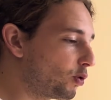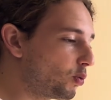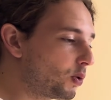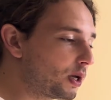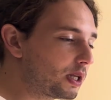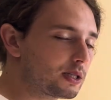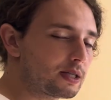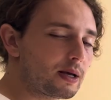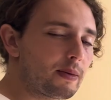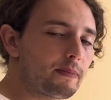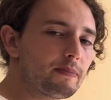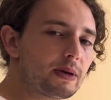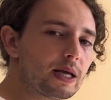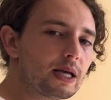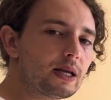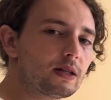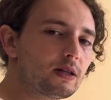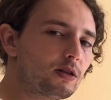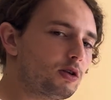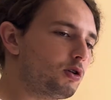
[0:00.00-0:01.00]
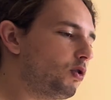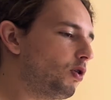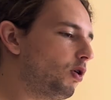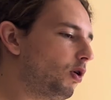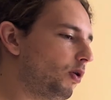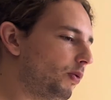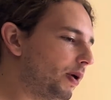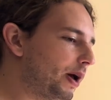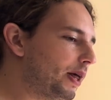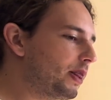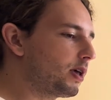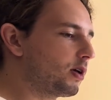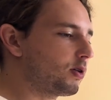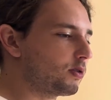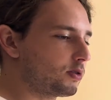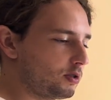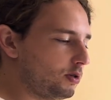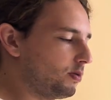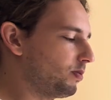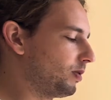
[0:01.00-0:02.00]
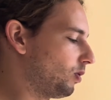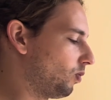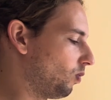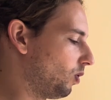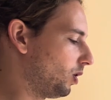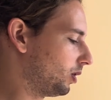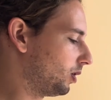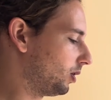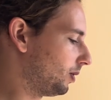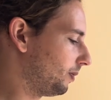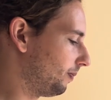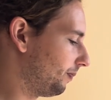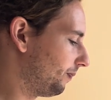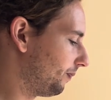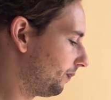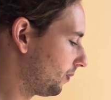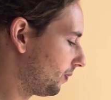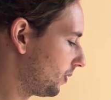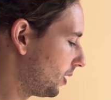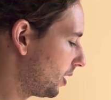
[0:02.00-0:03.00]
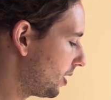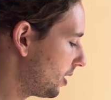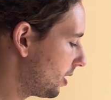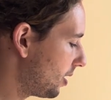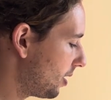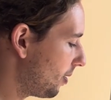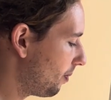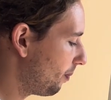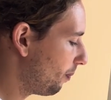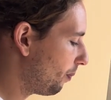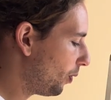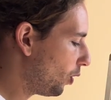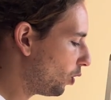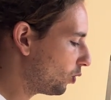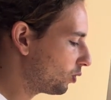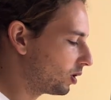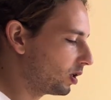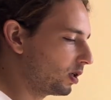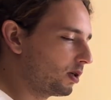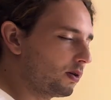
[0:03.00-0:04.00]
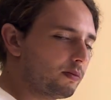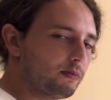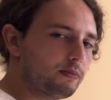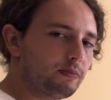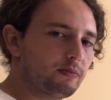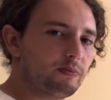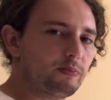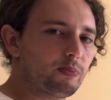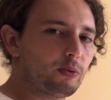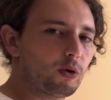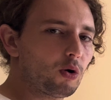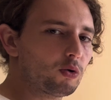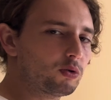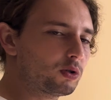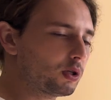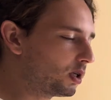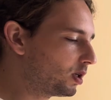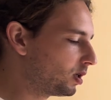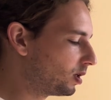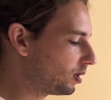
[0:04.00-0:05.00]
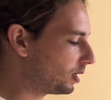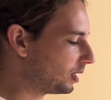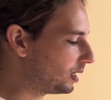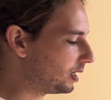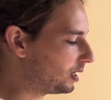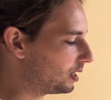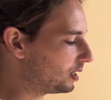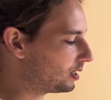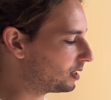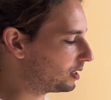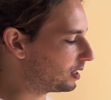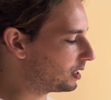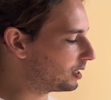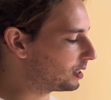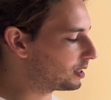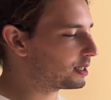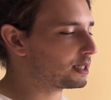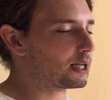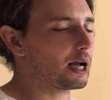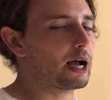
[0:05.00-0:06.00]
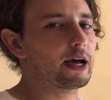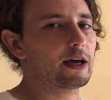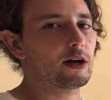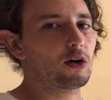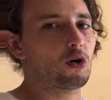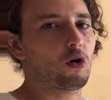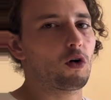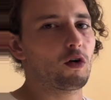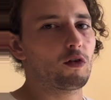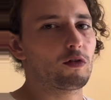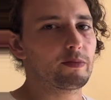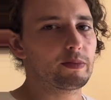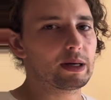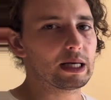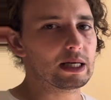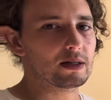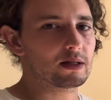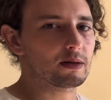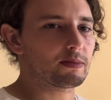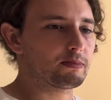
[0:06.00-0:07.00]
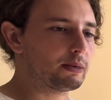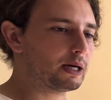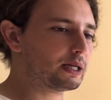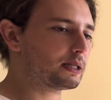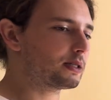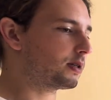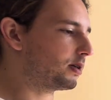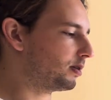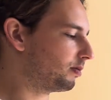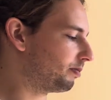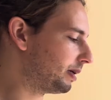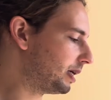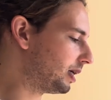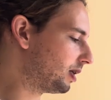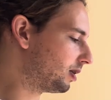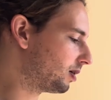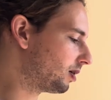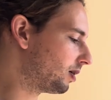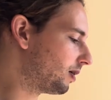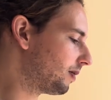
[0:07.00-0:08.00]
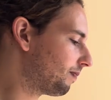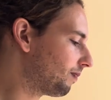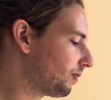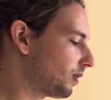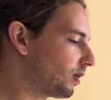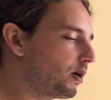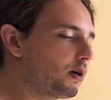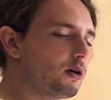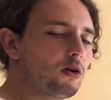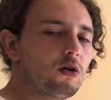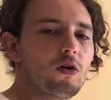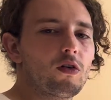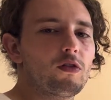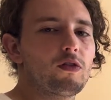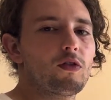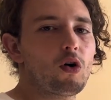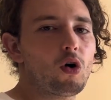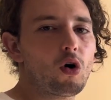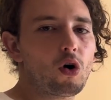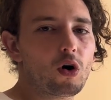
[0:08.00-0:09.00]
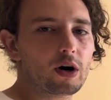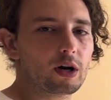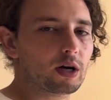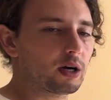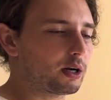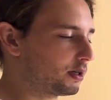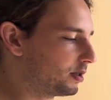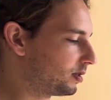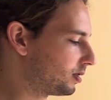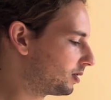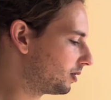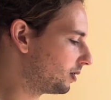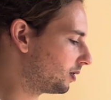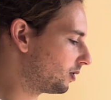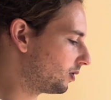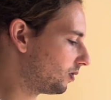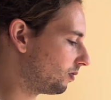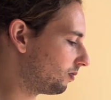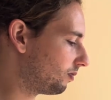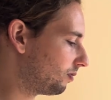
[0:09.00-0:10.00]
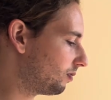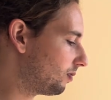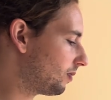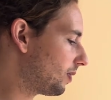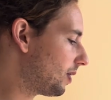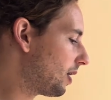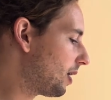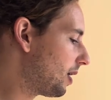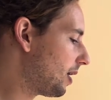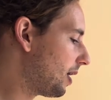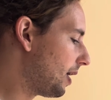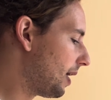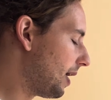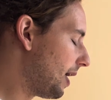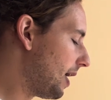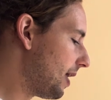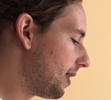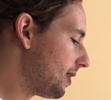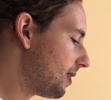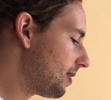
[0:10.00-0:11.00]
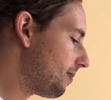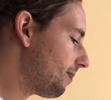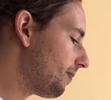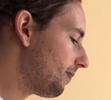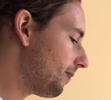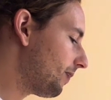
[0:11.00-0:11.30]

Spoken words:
eat some meat, you're already consuming water. Protein is inside of meat, muscle meat, of organs. And